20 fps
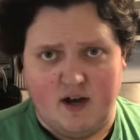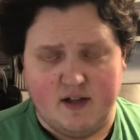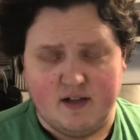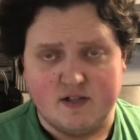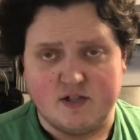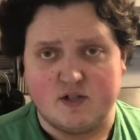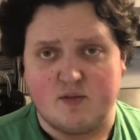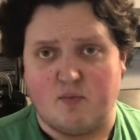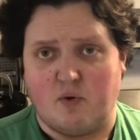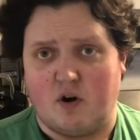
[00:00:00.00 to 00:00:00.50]

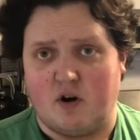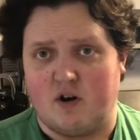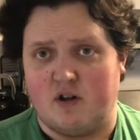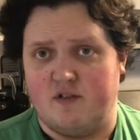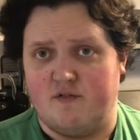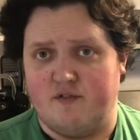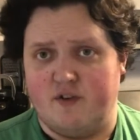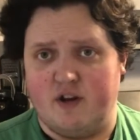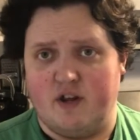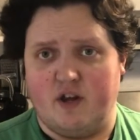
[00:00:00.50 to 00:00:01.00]
this is the part of
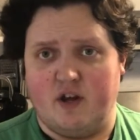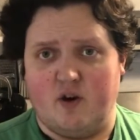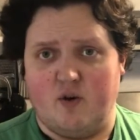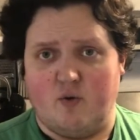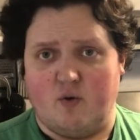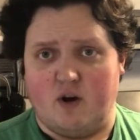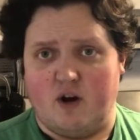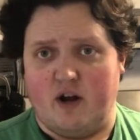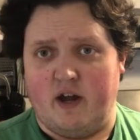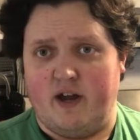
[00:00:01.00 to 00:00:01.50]
the video
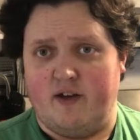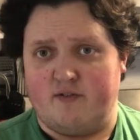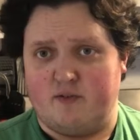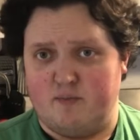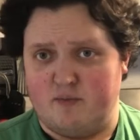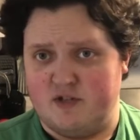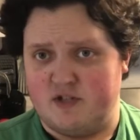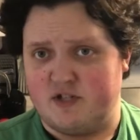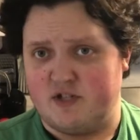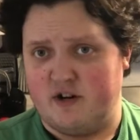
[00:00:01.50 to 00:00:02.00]
where I have to
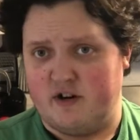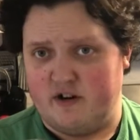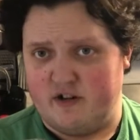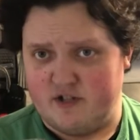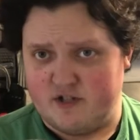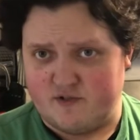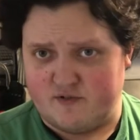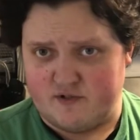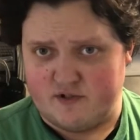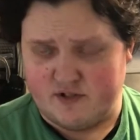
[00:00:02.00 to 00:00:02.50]
be
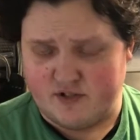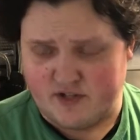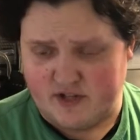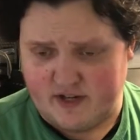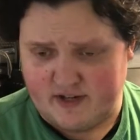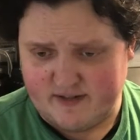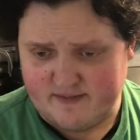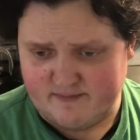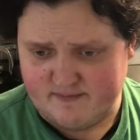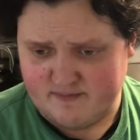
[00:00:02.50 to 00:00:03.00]
serious for a
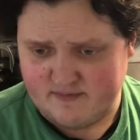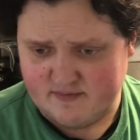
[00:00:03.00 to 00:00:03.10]
second.